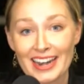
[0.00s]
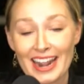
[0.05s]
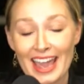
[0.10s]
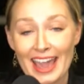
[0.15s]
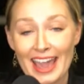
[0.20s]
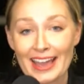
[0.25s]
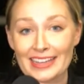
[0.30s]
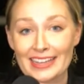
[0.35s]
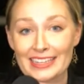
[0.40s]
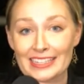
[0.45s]

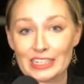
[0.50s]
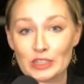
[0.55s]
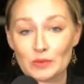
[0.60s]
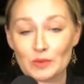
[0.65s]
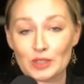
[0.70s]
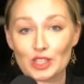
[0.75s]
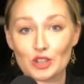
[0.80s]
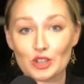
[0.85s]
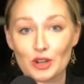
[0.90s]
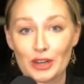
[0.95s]
and
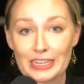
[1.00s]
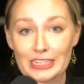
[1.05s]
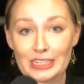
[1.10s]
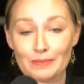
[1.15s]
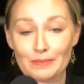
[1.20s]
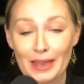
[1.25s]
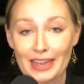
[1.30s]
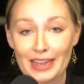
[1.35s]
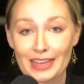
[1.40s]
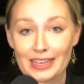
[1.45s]
was trained
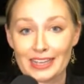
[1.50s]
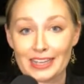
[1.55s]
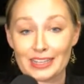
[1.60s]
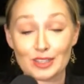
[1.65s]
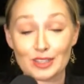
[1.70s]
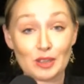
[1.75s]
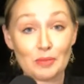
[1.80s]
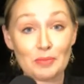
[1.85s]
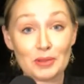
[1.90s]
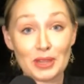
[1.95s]
by a
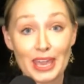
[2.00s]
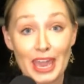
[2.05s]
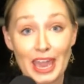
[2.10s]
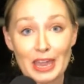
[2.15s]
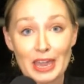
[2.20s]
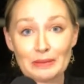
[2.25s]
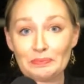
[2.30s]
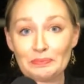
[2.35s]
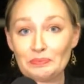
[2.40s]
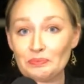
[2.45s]

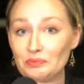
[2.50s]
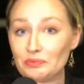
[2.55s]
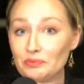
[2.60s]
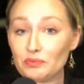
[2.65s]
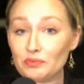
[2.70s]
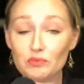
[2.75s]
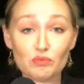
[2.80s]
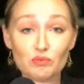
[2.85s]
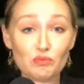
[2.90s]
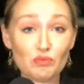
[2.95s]
sommelier
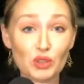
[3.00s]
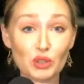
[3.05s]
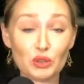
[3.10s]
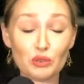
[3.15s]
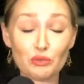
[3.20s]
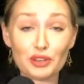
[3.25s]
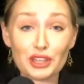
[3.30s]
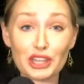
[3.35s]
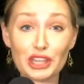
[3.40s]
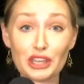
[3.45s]
who
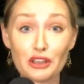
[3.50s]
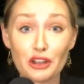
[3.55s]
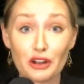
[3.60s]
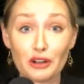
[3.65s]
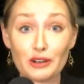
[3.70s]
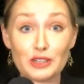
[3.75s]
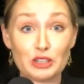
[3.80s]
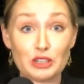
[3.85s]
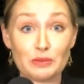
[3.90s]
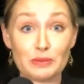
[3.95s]
really
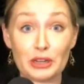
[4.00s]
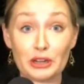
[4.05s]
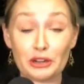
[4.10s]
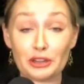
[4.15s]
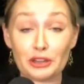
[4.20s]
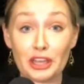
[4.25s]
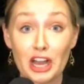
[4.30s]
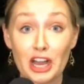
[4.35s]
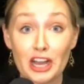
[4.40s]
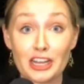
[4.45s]
encouraged me
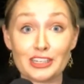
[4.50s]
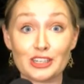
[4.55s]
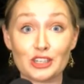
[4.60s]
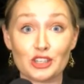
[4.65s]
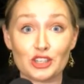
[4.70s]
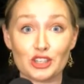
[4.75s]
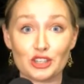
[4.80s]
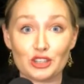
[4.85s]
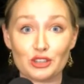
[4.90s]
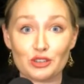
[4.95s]
early on
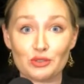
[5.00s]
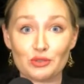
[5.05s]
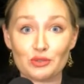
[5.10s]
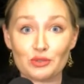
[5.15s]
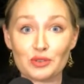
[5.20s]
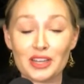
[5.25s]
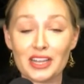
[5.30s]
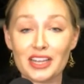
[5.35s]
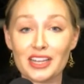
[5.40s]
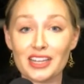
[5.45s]

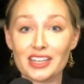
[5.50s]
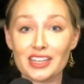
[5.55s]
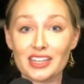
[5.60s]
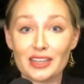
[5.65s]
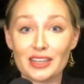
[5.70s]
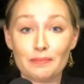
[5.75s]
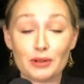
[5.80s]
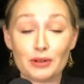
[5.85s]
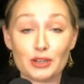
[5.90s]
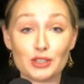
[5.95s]
to
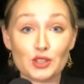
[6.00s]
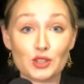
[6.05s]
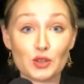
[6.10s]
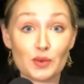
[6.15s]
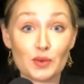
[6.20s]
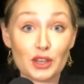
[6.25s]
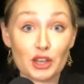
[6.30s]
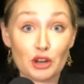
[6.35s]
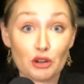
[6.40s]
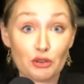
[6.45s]

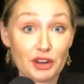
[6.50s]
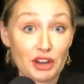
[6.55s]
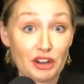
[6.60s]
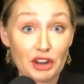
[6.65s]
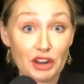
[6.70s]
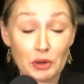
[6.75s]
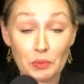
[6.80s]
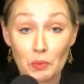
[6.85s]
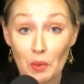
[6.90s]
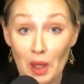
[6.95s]
pursue a career
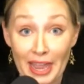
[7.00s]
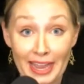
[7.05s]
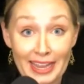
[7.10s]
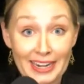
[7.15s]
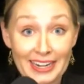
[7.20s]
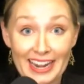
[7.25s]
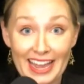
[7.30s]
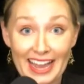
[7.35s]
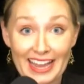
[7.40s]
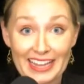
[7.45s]
in
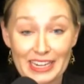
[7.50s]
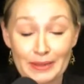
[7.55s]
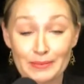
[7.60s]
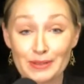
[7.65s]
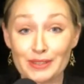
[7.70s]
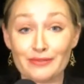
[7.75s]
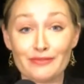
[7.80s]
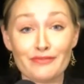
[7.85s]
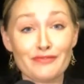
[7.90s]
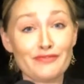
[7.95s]
wine. And I
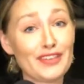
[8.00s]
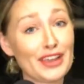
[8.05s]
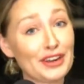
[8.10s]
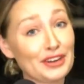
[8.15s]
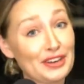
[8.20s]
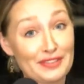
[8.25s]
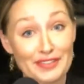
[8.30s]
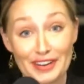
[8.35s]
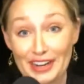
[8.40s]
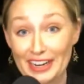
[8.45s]
was
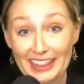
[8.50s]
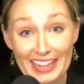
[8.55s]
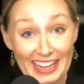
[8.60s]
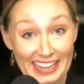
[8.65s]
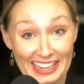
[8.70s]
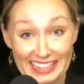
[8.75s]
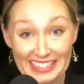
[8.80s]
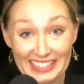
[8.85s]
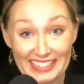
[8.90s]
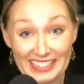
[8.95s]
very, very
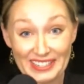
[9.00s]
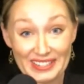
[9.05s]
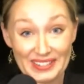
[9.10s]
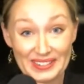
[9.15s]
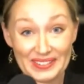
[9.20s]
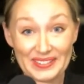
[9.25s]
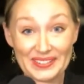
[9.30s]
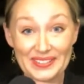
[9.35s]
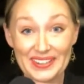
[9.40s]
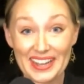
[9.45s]
lucky
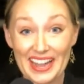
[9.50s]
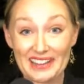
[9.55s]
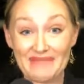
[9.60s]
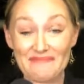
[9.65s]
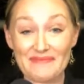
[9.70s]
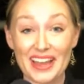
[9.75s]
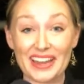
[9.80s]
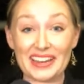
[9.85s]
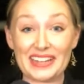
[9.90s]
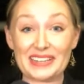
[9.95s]
to have
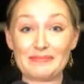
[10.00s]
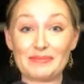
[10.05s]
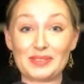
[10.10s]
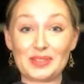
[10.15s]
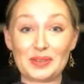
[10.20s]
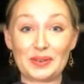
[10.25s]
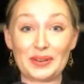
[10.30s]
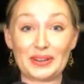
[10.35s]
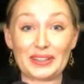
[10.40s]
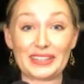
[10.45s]
met him
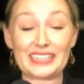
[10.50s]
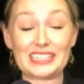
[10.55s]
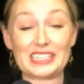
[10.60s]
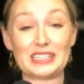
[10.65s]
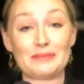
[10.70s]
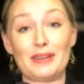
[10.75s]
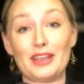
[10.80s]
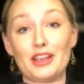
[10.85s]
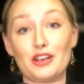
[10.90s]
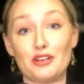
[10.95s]
so early
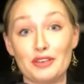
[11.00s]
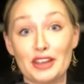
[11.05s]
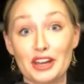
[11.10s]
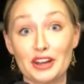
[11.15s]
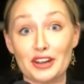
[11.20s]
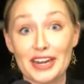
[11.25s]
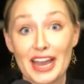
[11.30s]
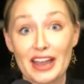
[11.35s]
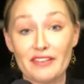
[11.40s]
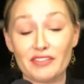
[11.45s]
into my
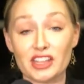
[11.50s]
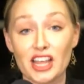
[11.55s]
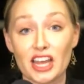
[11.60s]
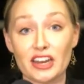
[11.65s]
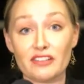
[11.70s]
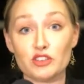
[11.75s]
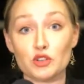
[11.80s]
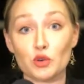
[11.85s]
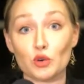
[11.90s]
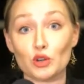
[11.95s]
career and have a lot
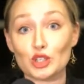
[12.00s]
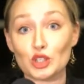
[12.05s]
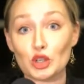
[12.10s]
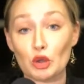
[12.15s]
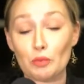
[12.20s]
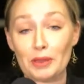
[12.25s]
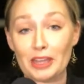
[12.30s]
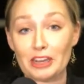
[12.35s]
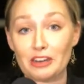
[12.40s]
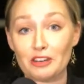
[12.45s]
of doors
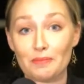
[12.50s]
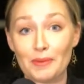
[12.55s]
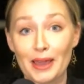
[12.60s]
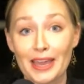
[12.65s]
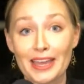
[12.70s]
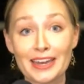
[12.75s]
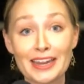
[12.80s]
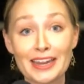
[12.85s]
opened. But